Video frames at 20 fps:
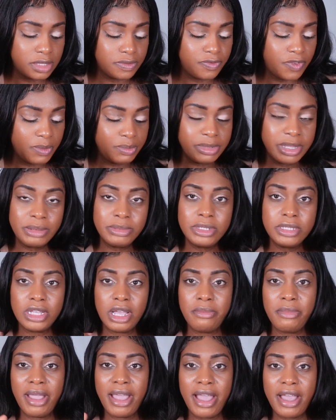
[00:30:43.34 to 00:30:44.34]
from time to
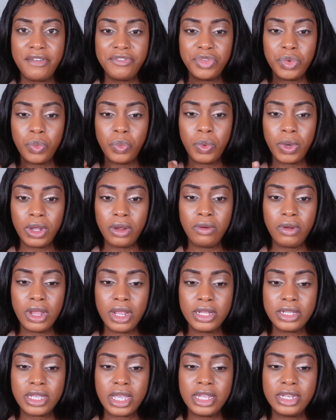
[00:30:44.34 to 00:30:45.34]
time I have to wear
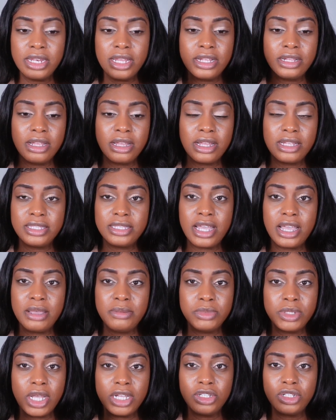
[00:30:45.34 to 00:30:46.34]
it, and then at
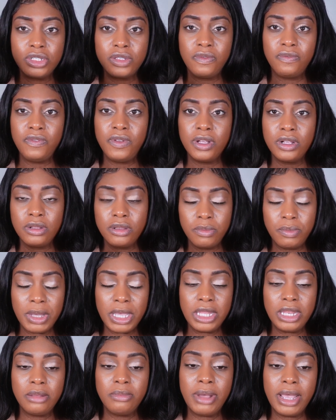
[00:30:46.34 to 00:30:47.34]
times I just feel the
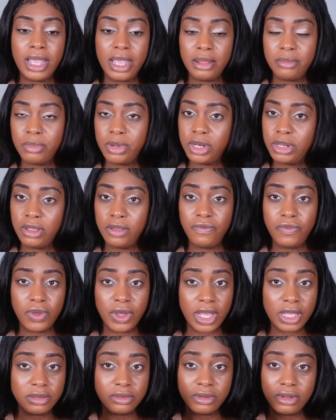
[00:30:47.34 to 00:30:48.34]
pain in my hand. But if you
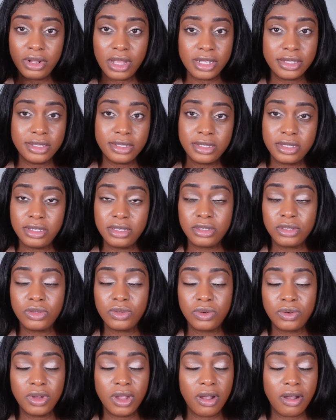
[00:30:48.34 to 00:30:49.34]
guys would like to see a
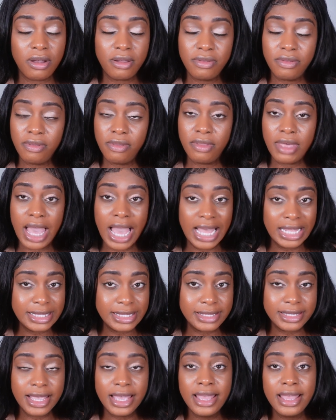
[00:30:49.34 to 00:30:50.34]
story on
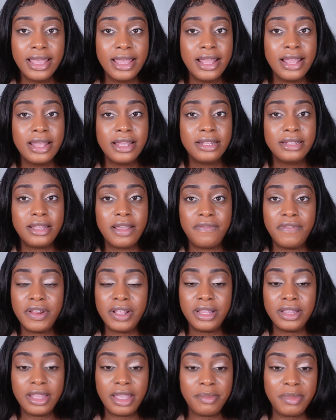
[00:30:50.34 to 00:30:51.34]
that,
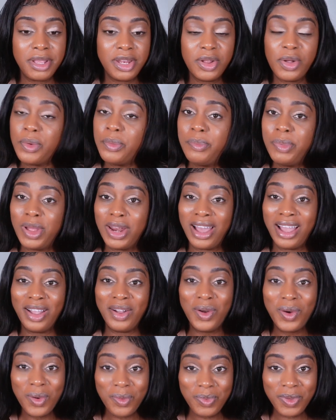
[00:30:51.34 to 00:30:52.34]
definitely let me know. But I
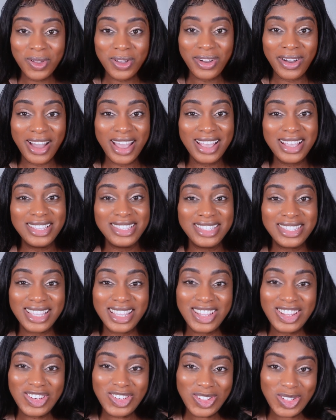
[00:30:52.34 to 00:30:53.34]
hope you guys
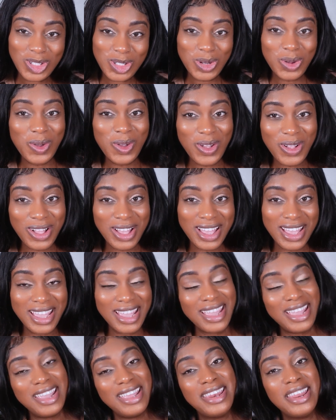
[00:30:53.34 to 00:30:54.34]

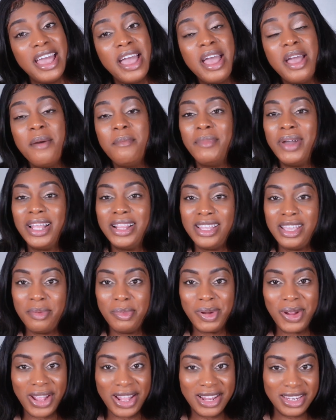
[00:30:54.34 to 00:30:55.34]
enjoyed my
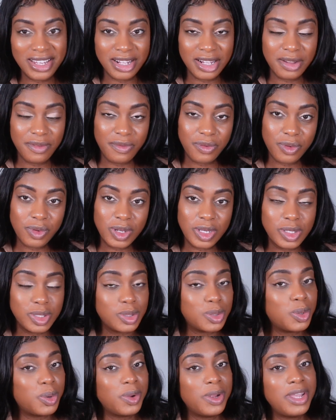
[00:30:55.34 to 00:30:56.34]
labor and delivery
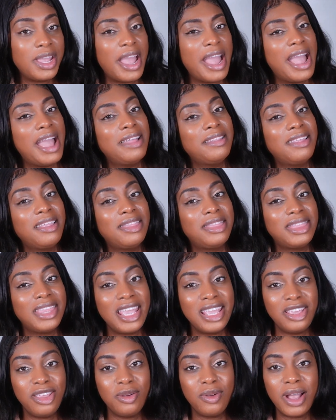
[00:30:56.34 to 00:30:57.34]
story, and
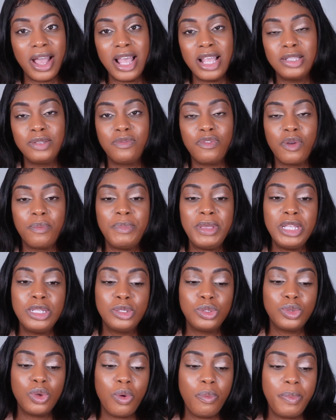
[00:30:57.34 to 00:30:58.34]
thank you guys for being
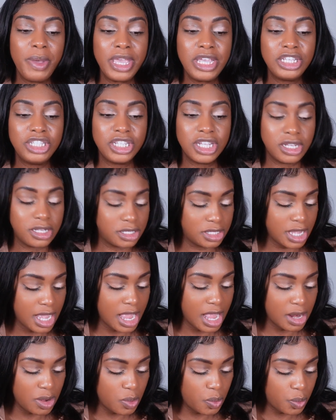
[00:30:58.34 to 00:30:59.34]
so patient
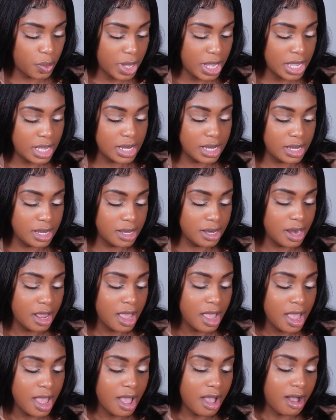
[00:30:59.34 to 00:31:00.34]
and waiting.
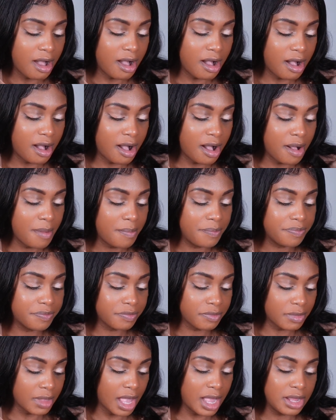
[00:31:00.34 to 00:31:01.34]

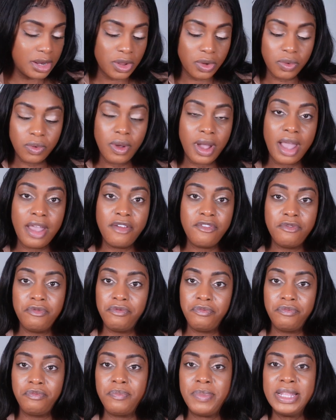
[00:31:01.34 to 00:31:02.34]
I know I've
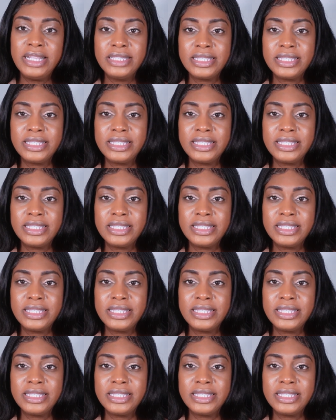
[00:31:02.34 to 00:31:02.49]
been